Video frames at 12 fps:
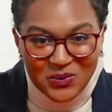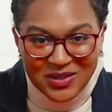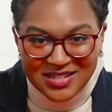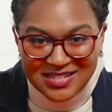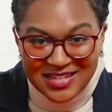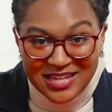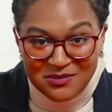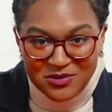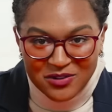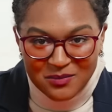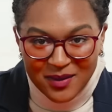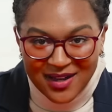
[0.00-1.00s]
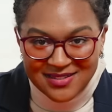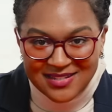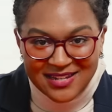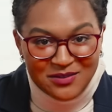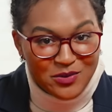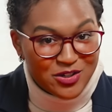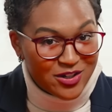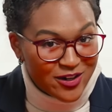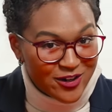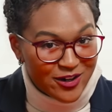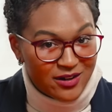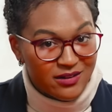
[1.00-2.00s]
get to keep their deposit in
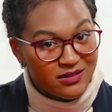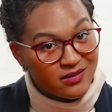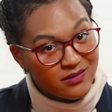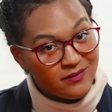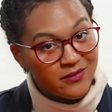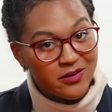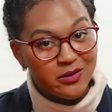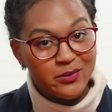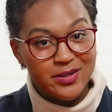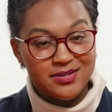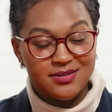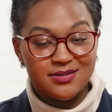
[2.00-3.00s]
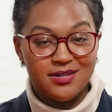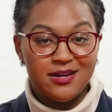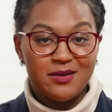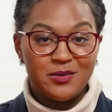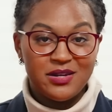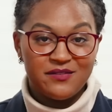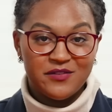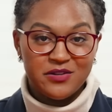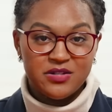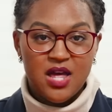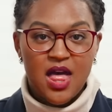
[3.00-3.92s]
return for your wasted time and effort.